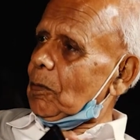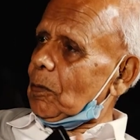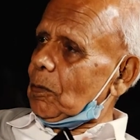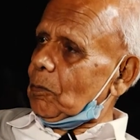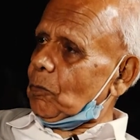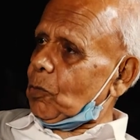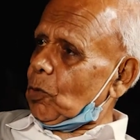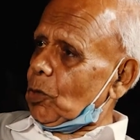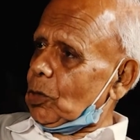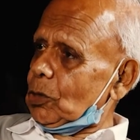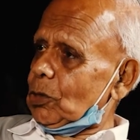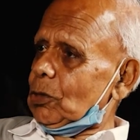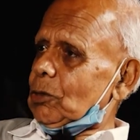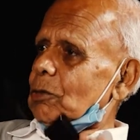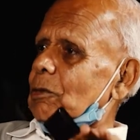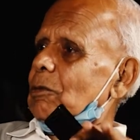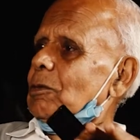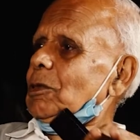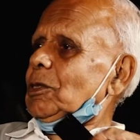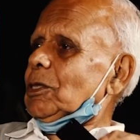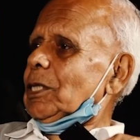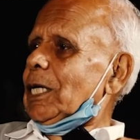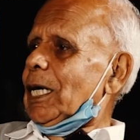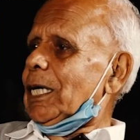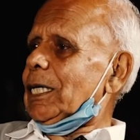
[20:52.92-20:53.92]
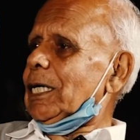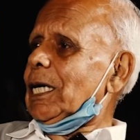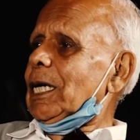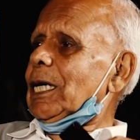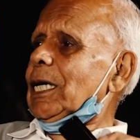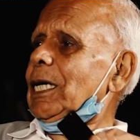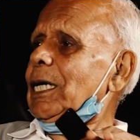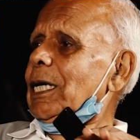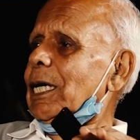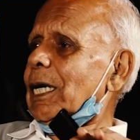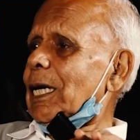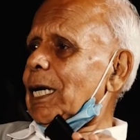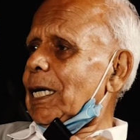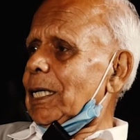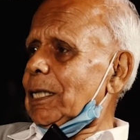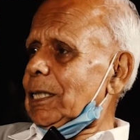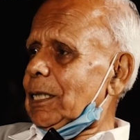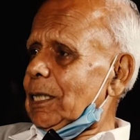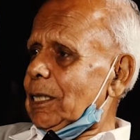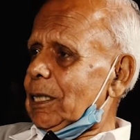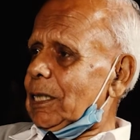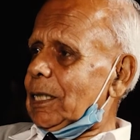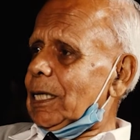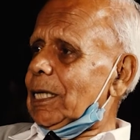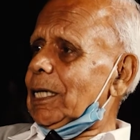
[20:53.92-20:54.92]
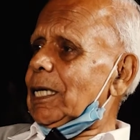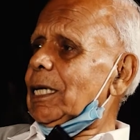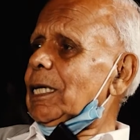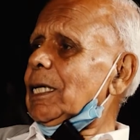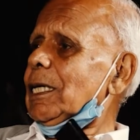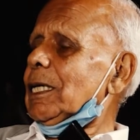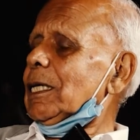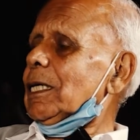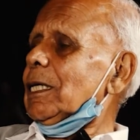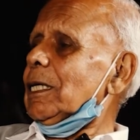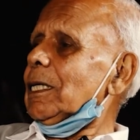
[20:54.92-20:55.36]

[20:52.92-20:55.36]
both China, India